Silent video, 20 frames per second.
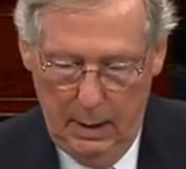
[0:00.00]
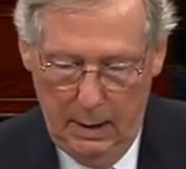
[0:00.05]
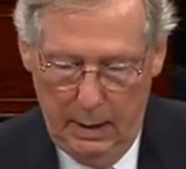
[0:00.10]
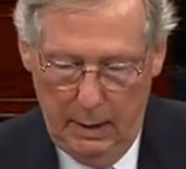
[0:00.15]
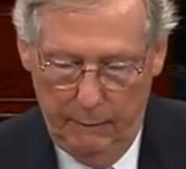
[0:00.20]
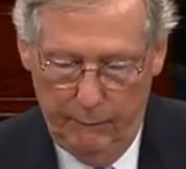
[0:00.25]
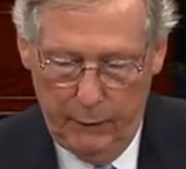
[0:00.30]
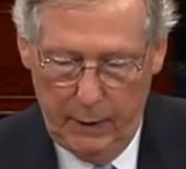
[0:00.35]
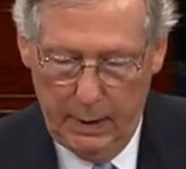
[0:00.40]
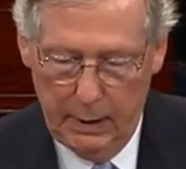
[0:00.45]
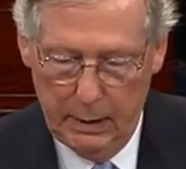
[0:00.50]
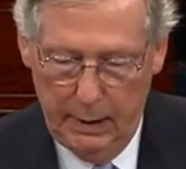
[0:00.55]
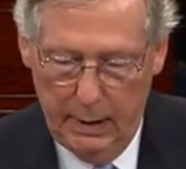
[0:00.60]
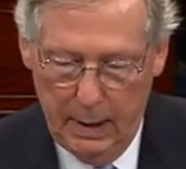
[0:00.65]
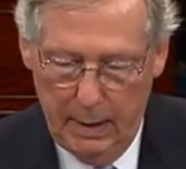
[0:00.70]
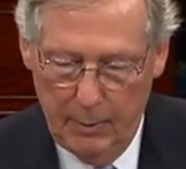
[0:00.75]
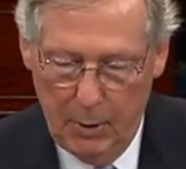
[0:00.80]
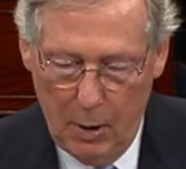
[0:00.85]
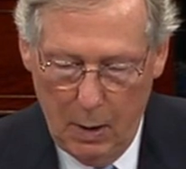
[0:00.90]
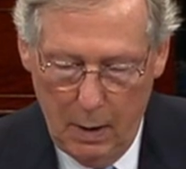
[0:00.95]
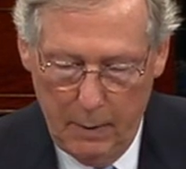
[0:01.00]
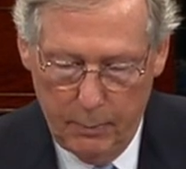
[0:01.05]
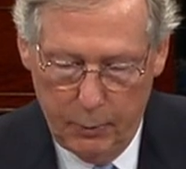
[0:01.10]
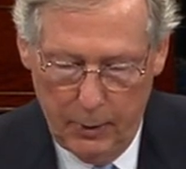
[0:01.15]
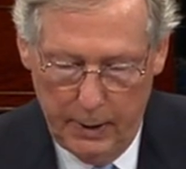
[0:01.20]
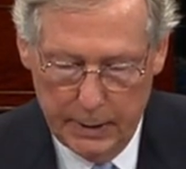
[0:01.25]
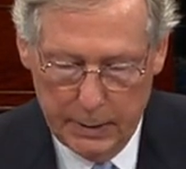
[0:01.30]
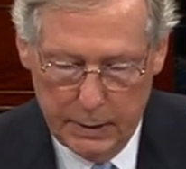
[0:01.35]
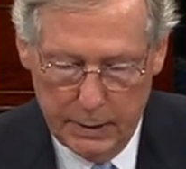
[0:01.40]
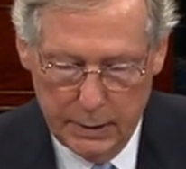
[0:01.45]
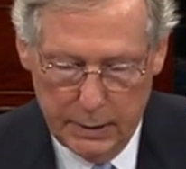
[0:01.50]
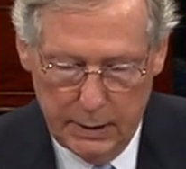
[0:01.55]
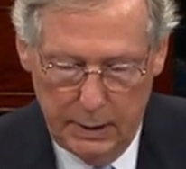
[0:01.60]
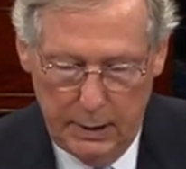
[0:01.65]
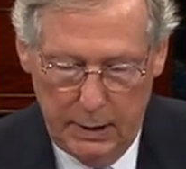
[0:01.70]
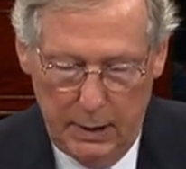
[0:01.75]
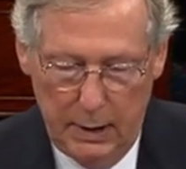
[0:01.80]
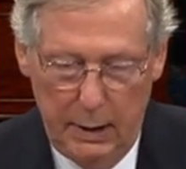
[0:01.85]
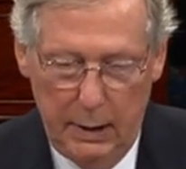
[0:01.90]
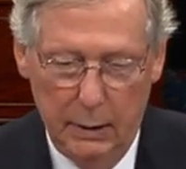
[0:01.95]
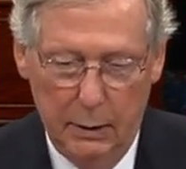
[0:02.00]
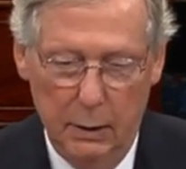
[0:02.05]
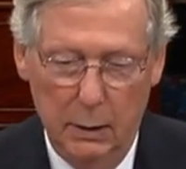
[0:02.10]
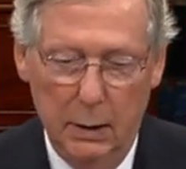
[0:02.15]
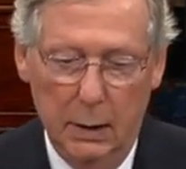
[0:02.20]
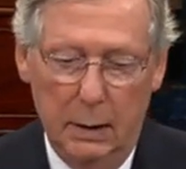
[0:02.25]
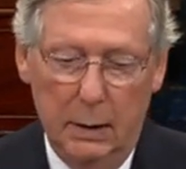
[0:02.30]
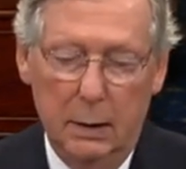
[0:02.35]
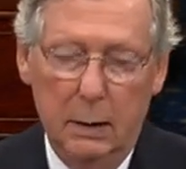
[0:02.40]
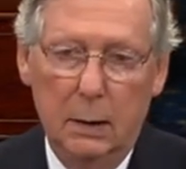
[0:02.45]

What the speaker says: And frankly, I'm hard-pressed to see any good